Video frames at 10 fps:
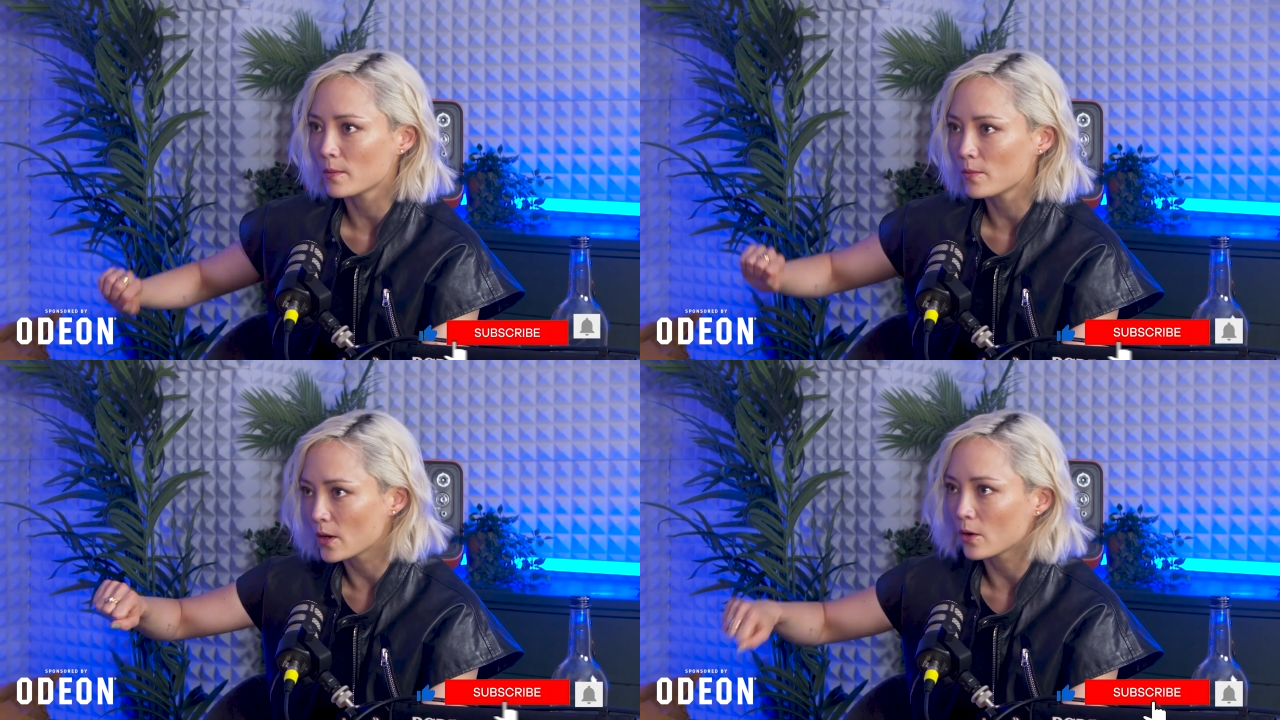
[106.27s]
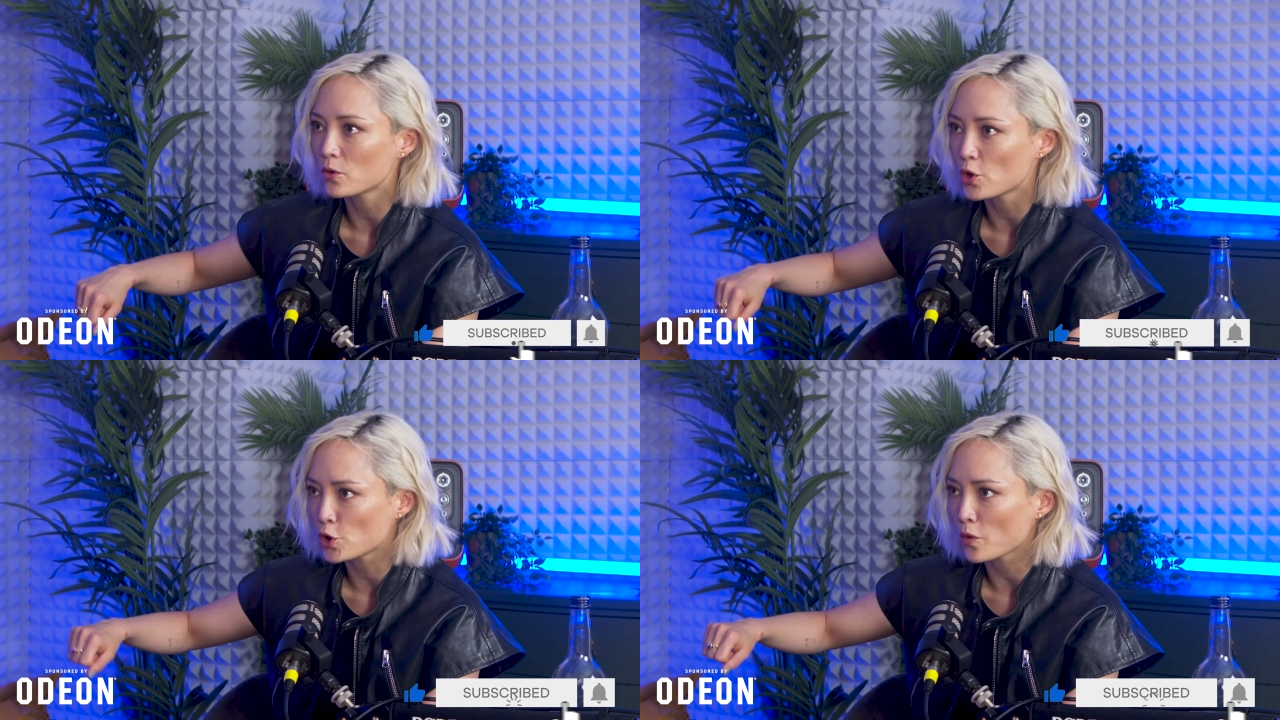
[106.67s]
you know,
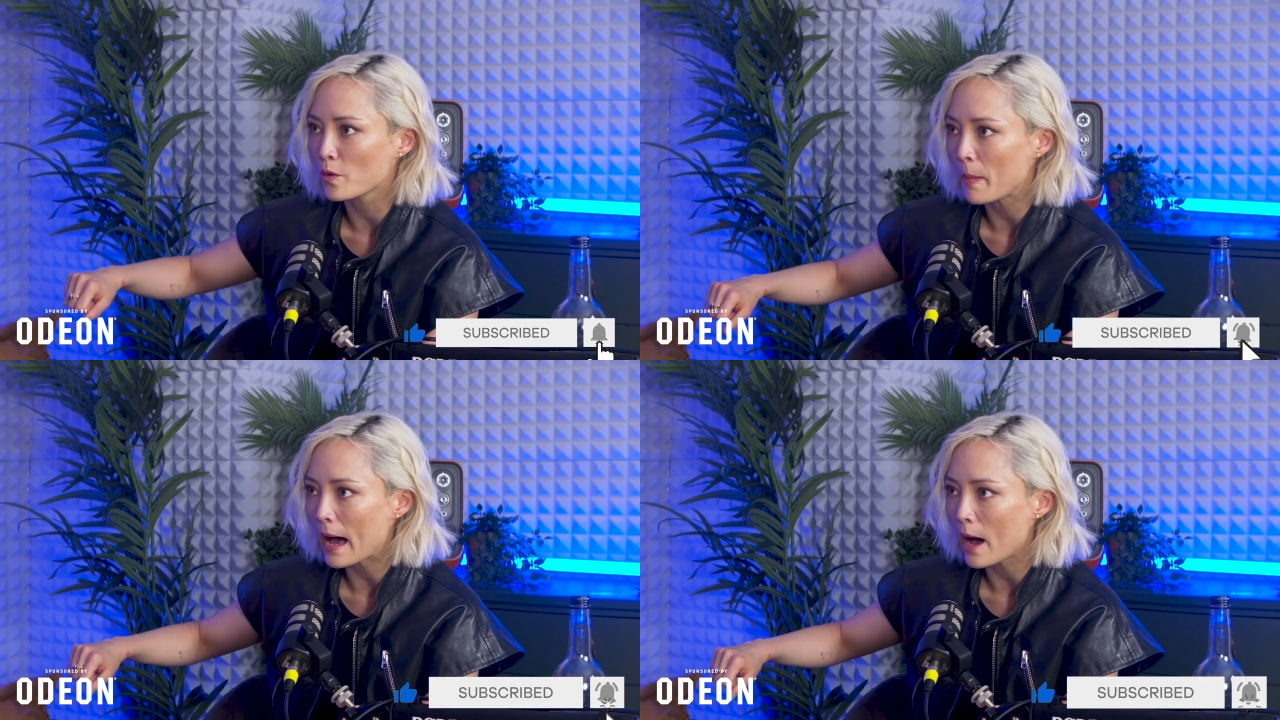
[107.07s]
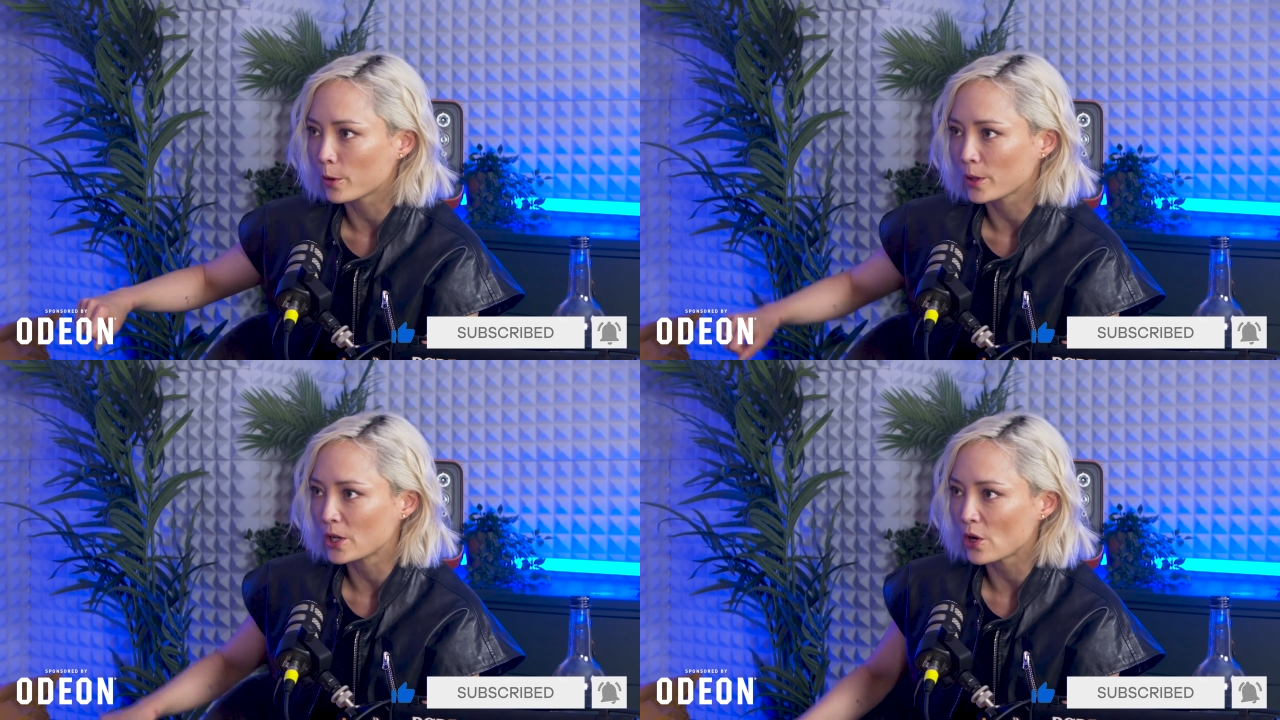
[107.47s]
to show the
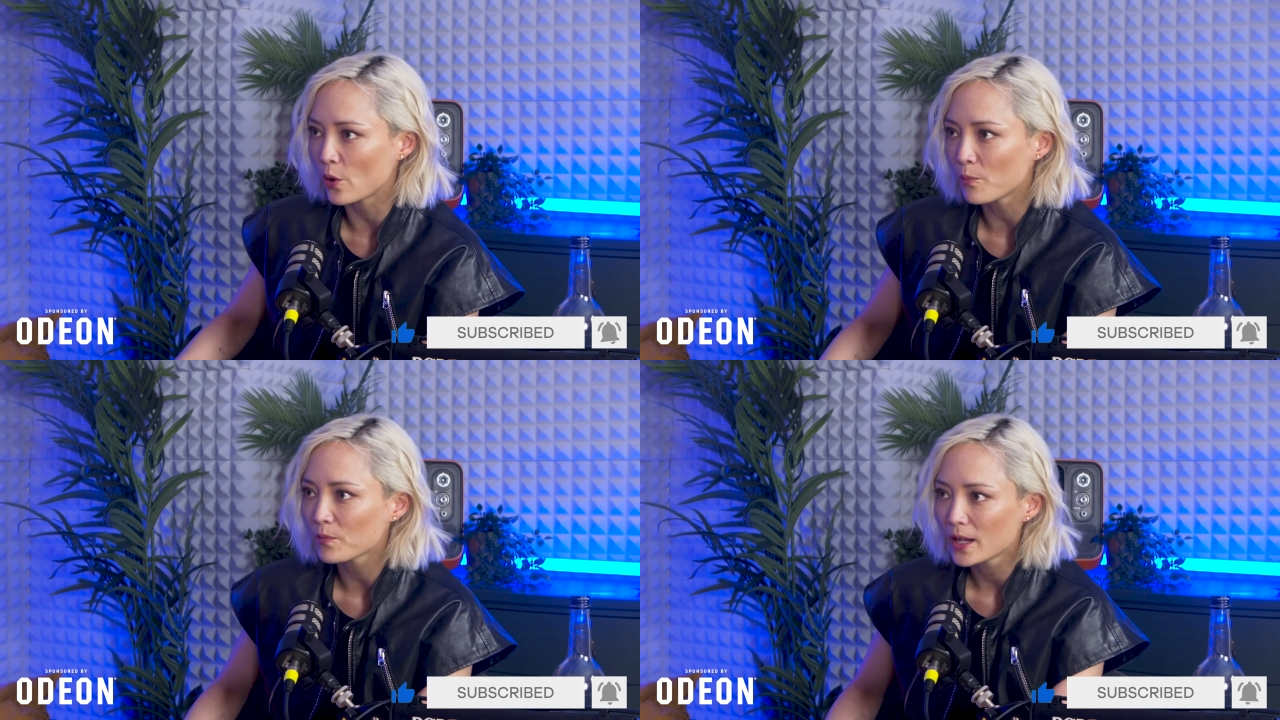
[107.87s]
power, you know.